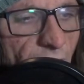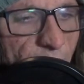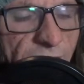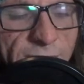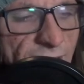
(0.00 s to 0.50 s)

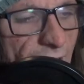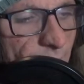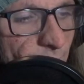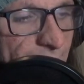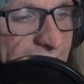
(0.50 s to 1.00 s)
But a thing I
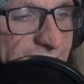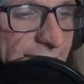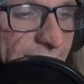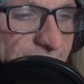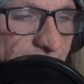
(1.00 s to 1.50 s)
wanted to
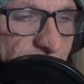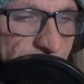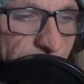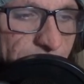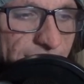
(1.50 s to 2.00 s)
also
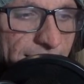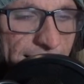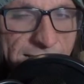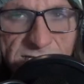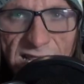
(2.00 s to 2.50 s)
show
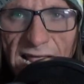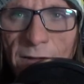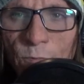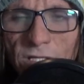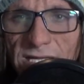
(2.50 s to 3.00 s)
is like I
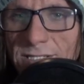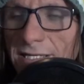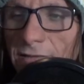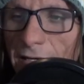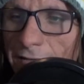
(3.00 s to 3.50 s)
really
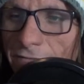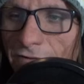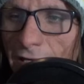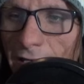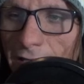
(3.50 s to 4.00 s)
did love
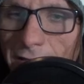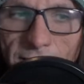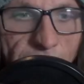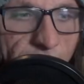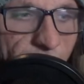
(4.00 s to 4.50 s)
uh,
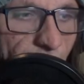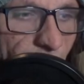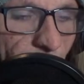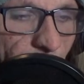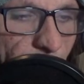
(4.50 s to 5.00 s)

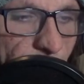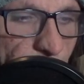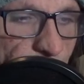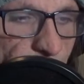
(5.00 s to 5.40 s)
um,